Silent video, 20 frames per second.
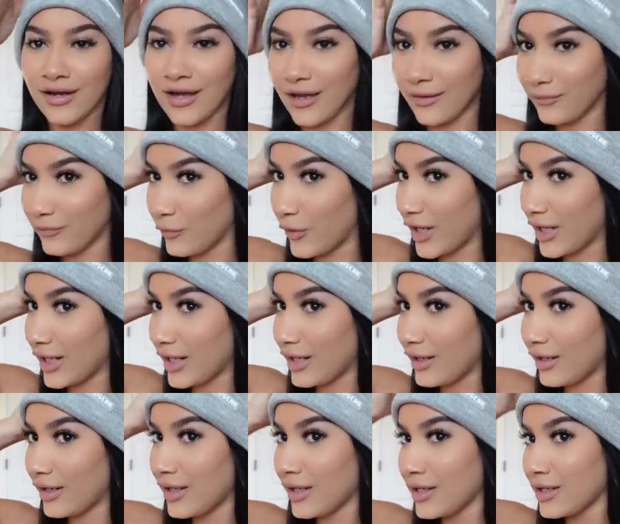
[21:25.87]
I'm
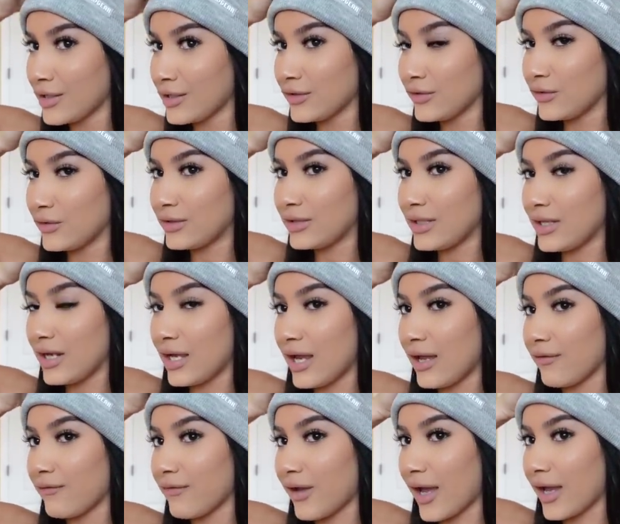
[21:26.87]
waiting to see
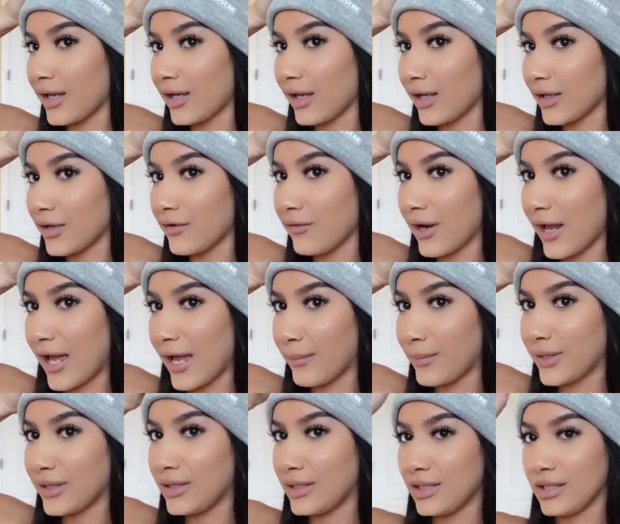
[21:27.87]
if I can grab
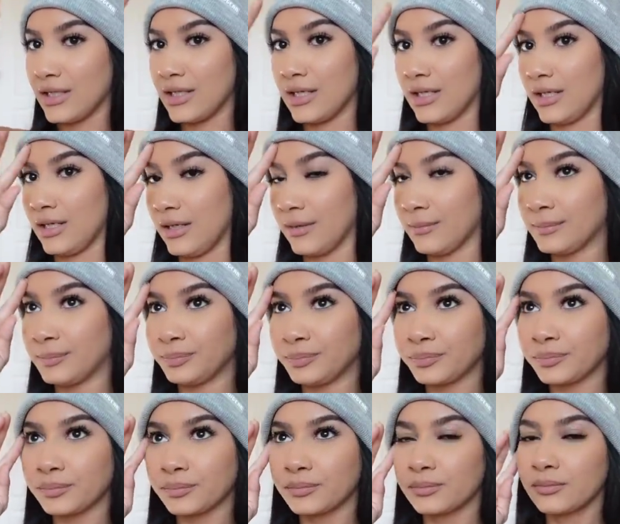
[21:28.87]
the
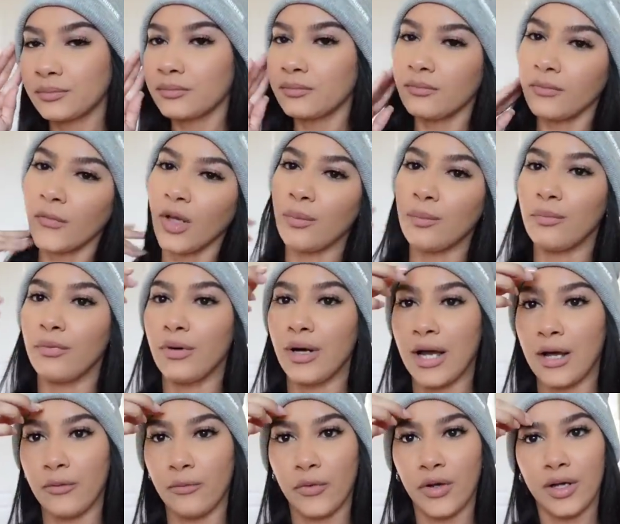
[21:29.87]

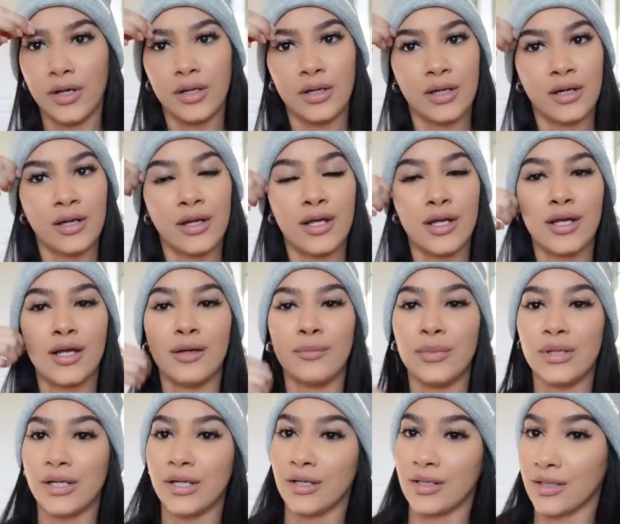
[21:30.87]
brown one
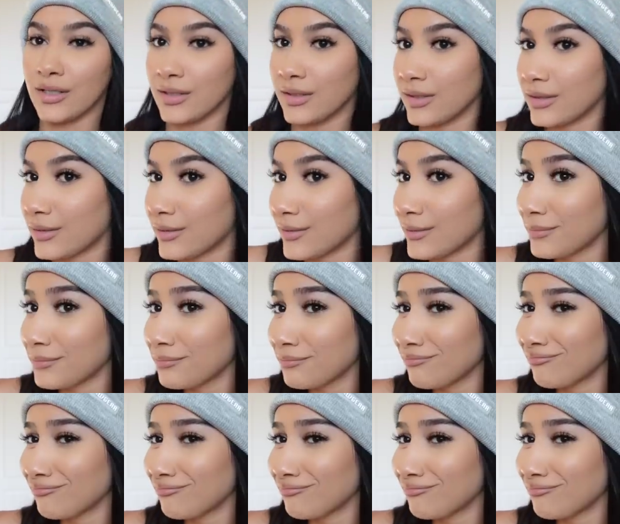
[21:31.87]
because